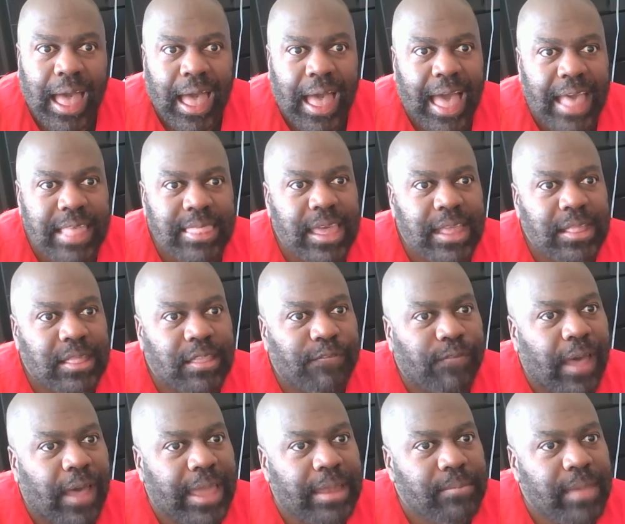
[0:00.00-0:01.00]
I think the
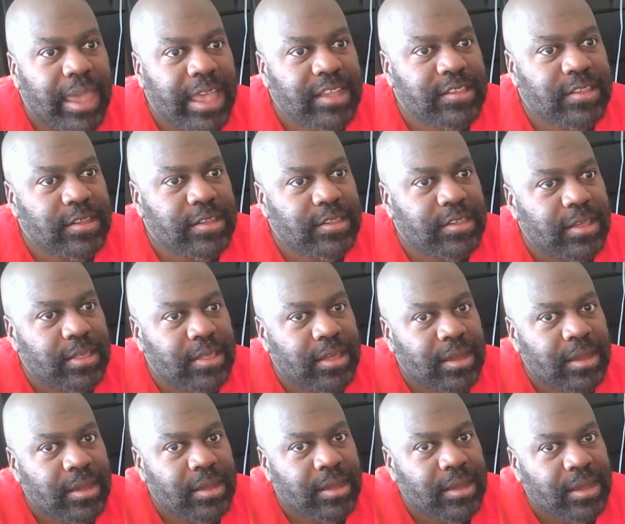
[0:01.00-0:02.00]
fight makes it to
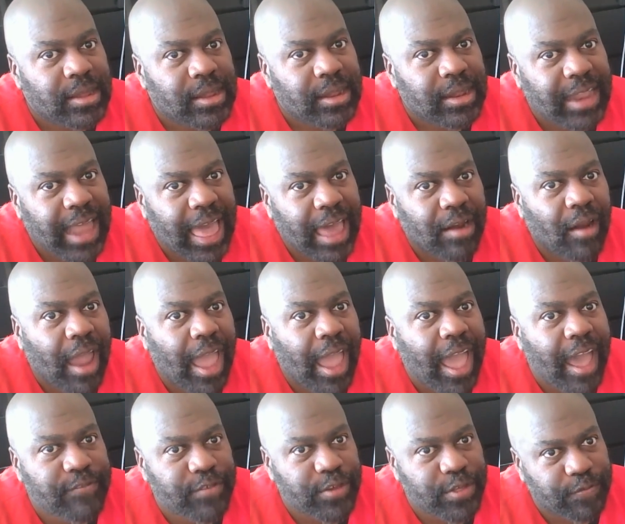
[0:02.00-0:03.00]
the latter
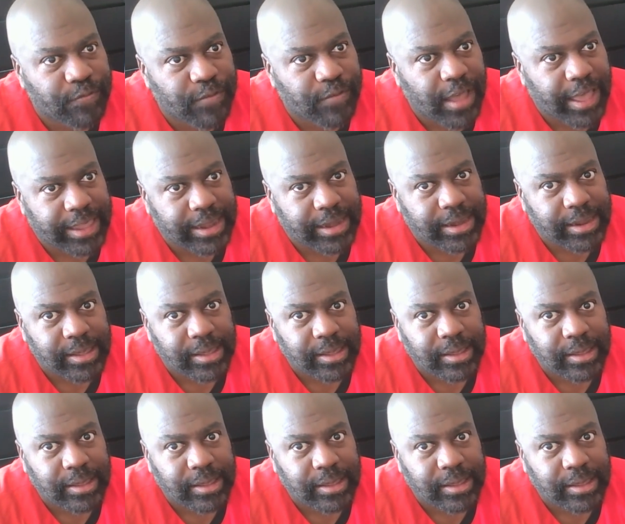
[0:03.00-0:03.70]
half of the fight.